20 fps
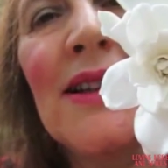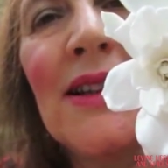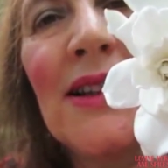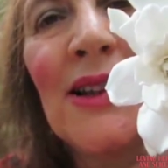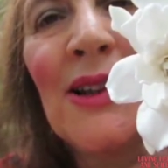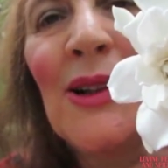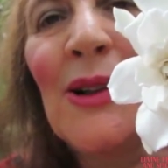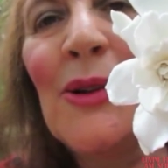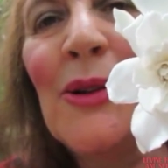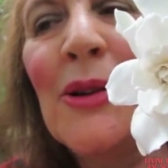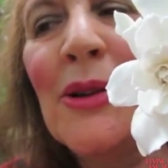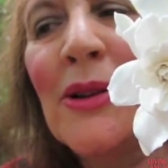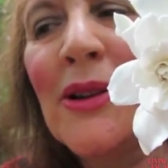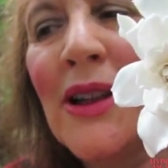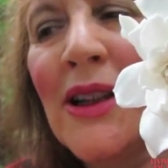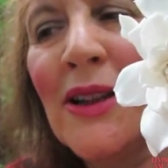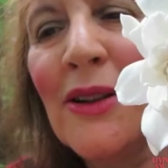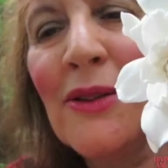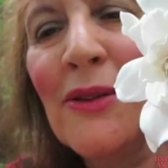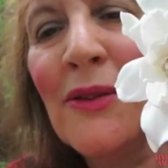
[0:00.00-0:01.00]
and
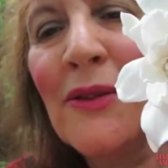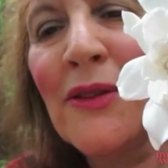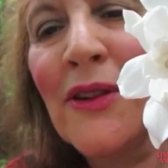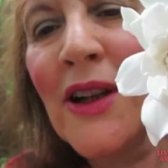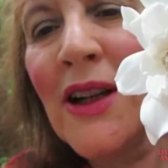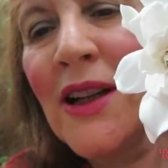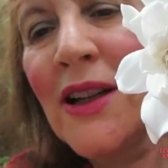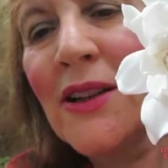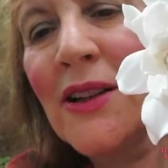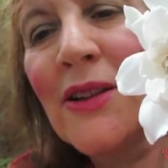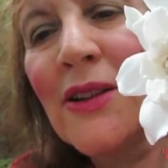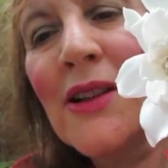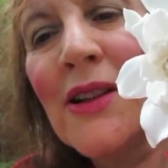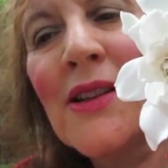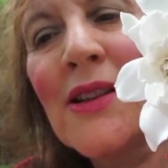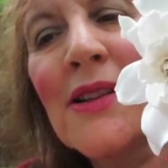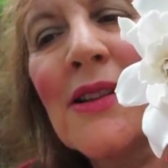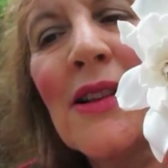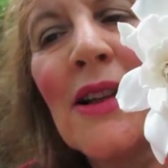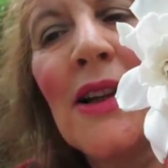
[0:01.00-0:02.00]
alluring
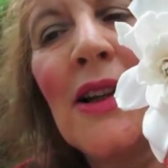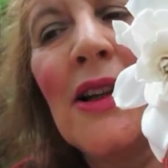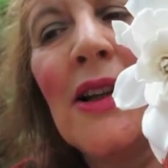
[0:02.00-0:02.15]
fragrance